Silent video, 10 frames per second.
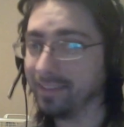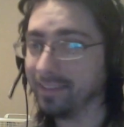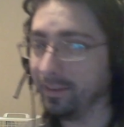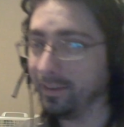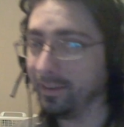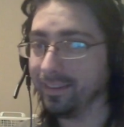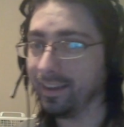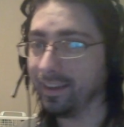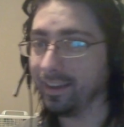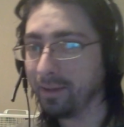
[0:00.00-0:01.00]

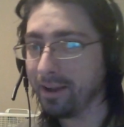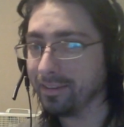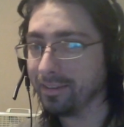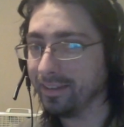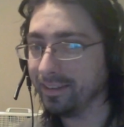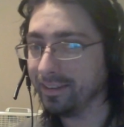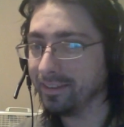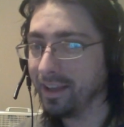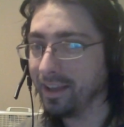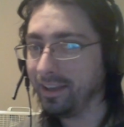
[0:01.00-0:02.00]
recently experienced, and
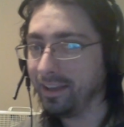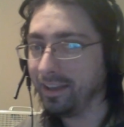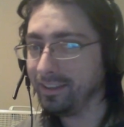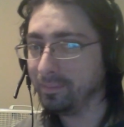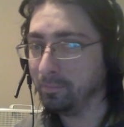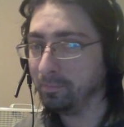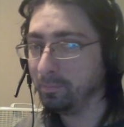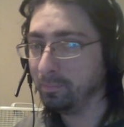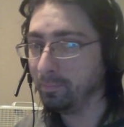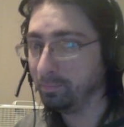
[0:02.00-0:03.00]
he's
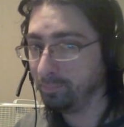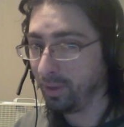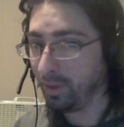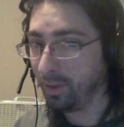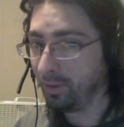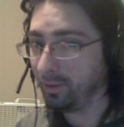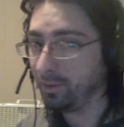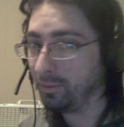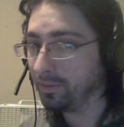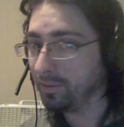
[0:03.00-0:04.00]

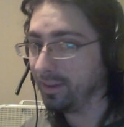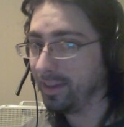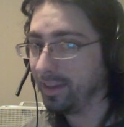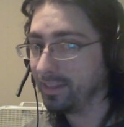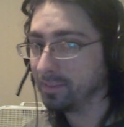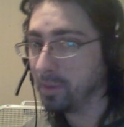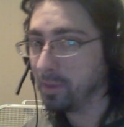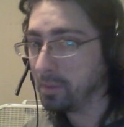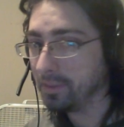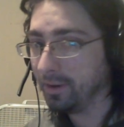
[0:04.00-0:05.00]
bawling at this
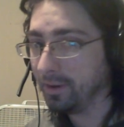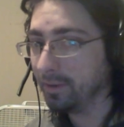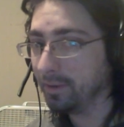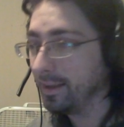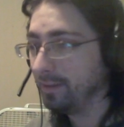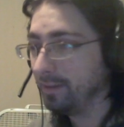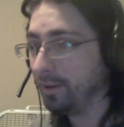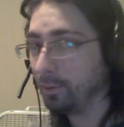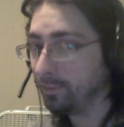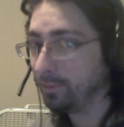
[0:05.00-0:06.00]
moment. There is
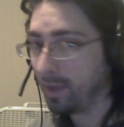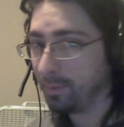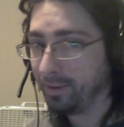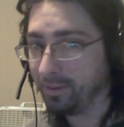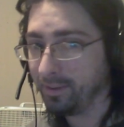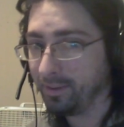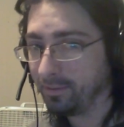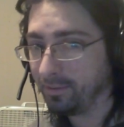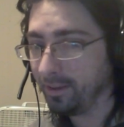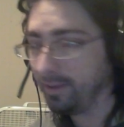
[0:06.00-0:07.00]
no stopping the
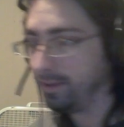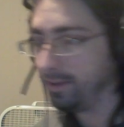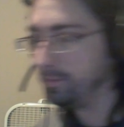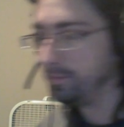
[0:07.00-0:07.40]
flood of